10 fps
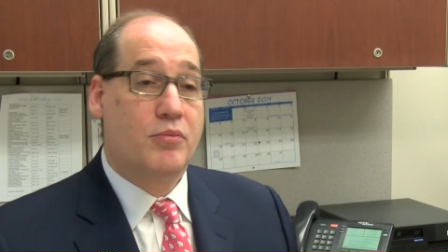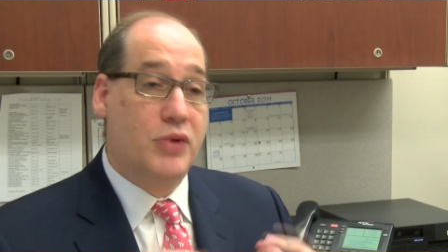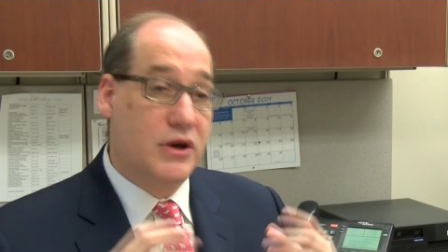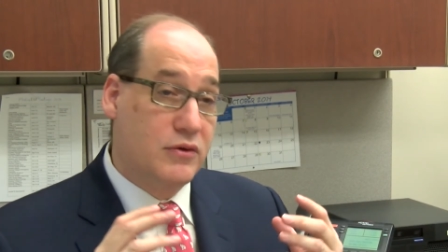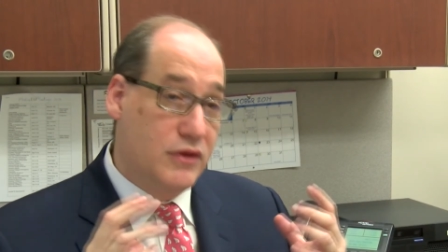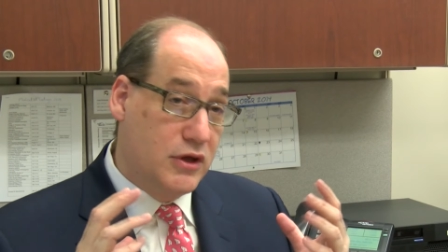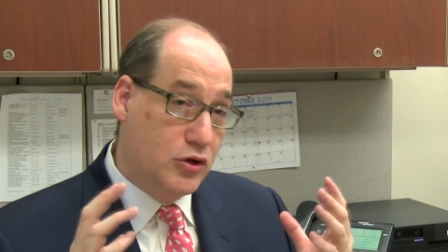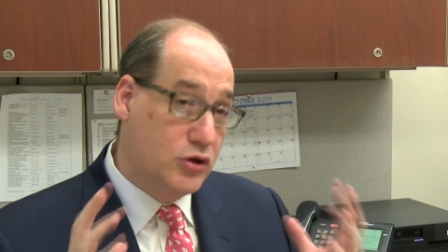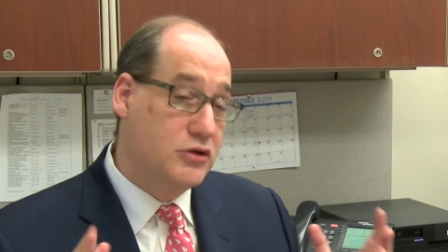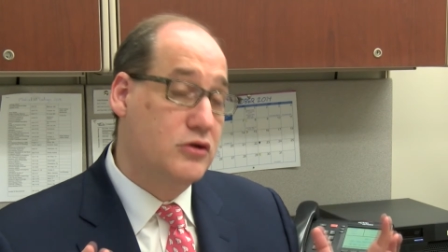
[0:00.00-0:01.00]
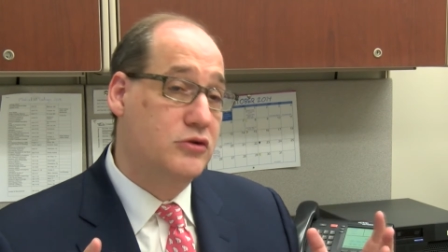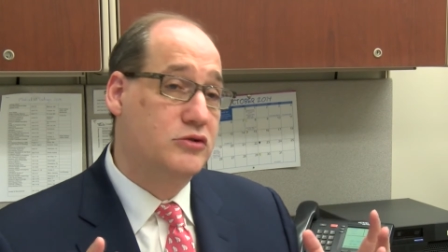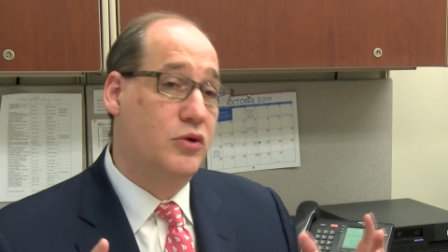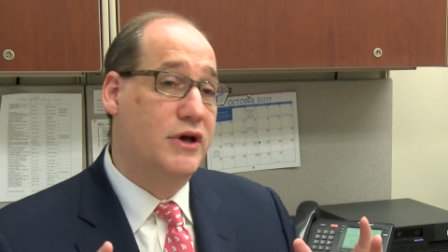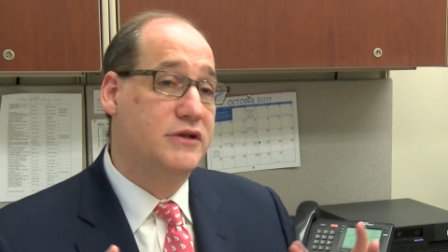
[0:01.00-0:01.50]
But the good
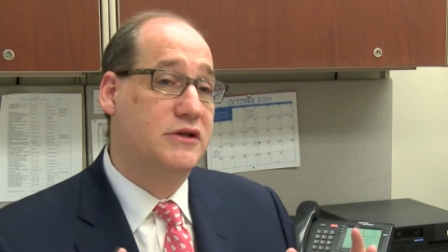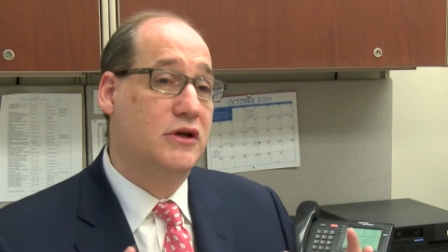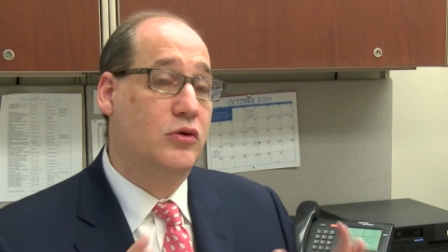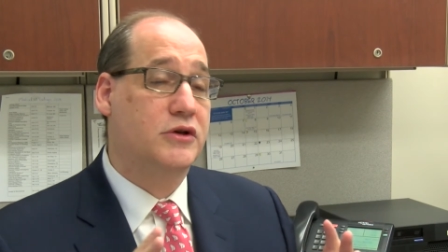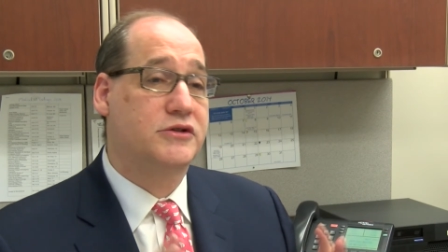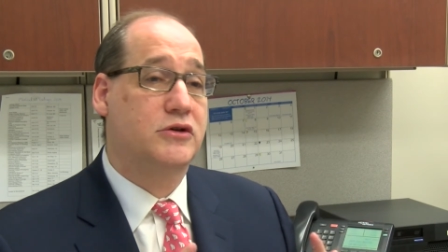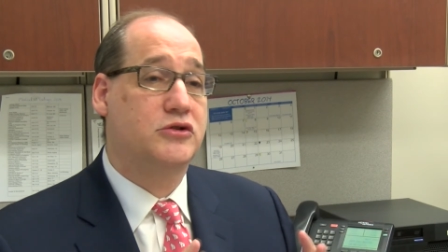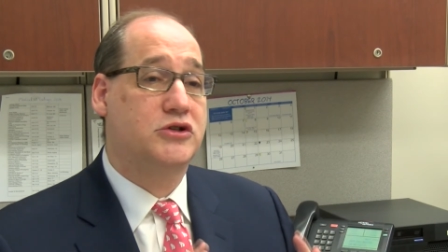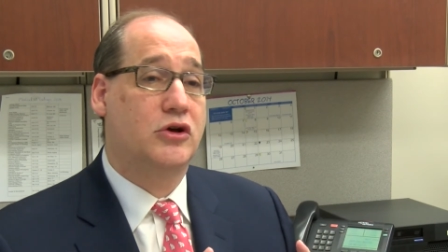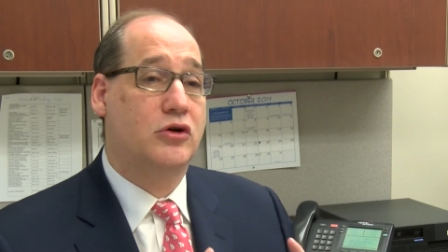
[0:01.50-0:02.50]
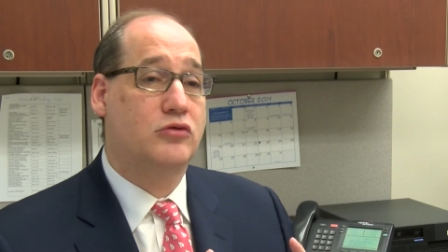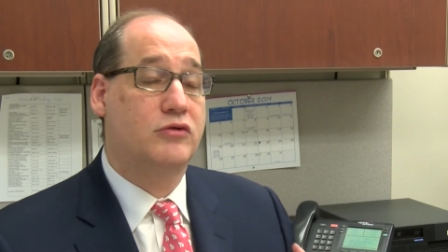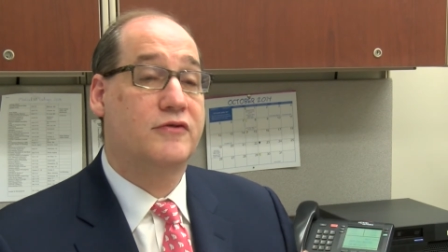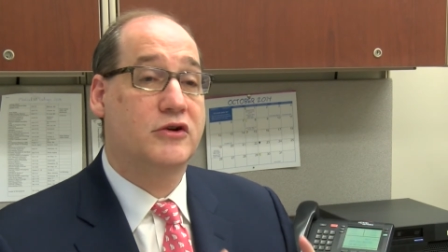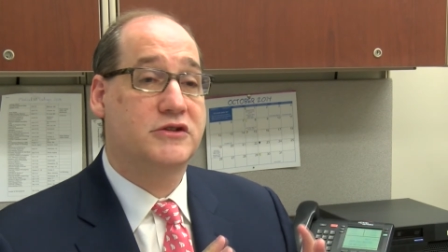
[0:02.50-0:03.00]
news was it also showed
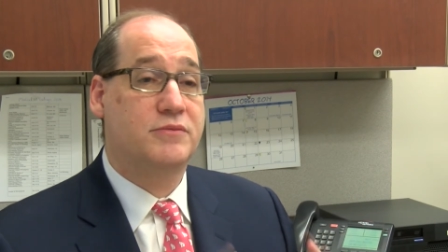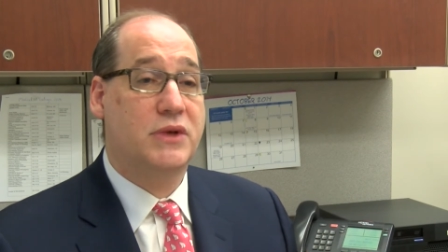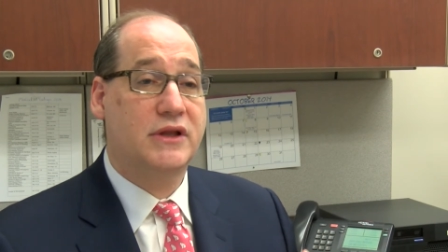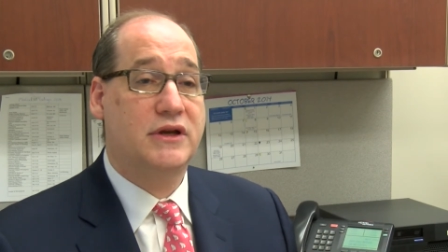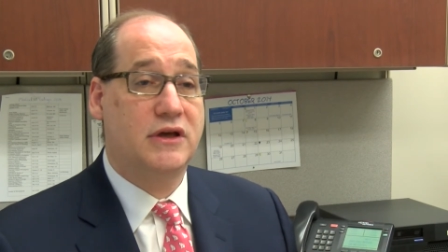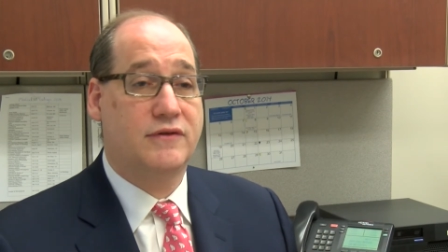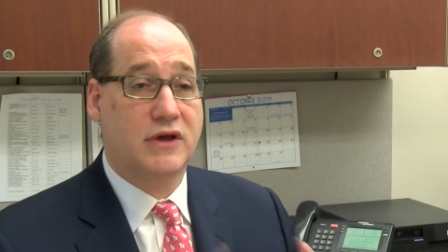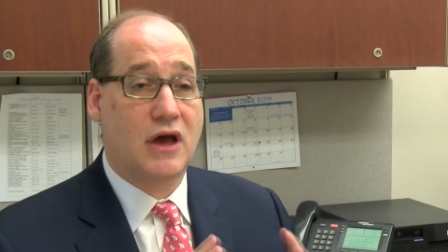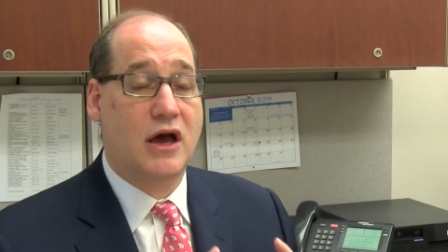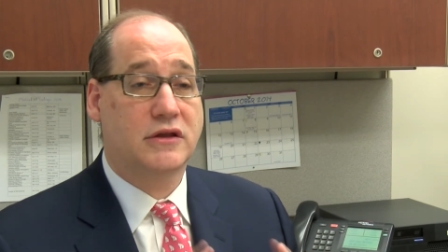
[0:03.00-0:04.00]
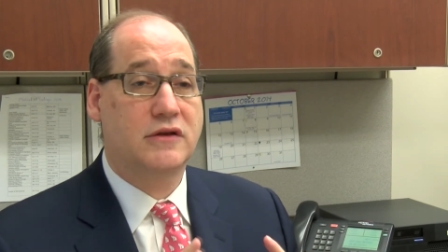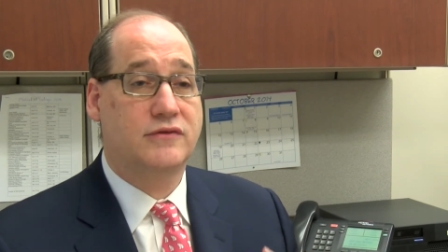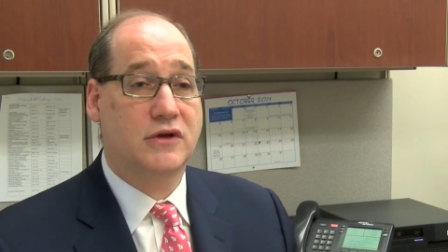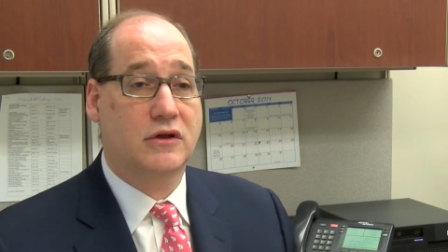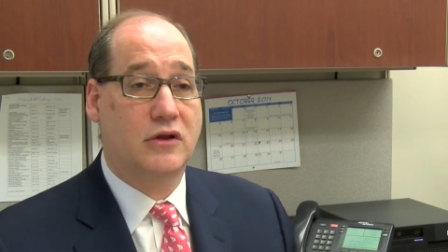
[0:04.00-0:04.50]
reversibility of the
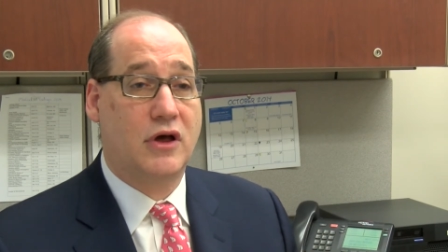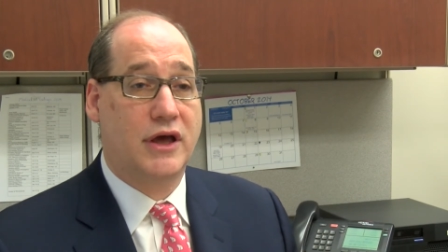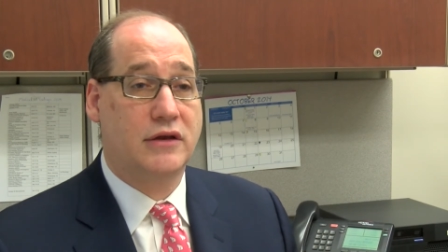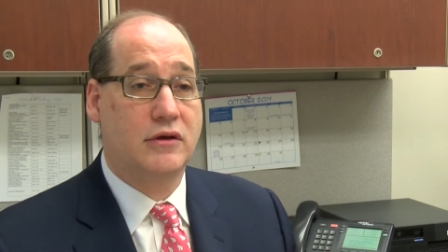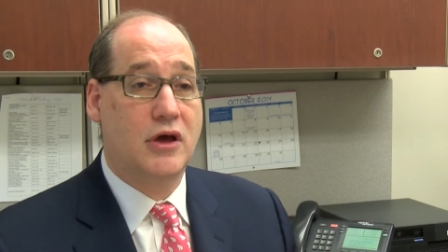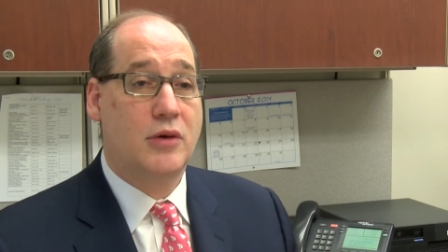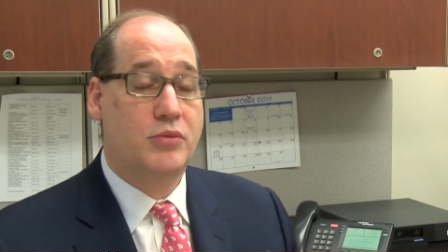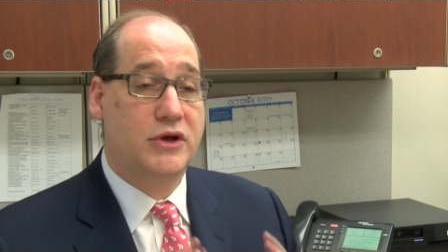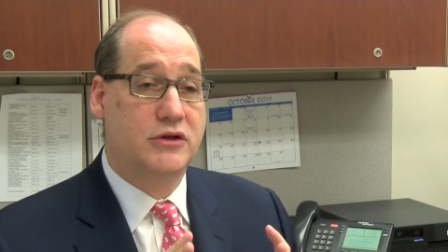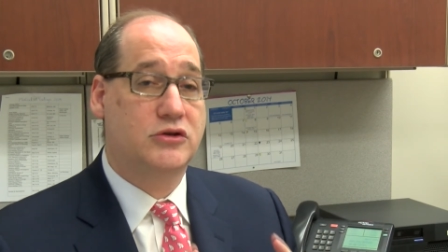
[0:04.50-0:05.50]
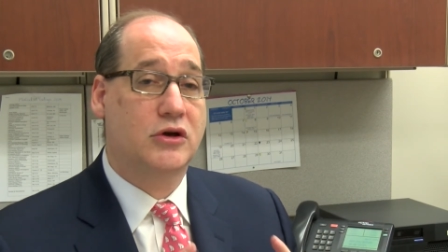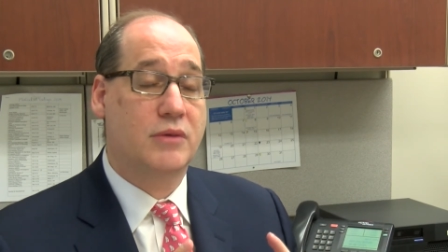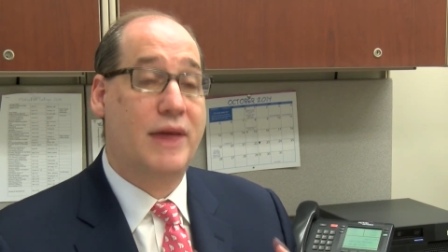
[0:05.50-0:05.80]
cognitive decline, but it took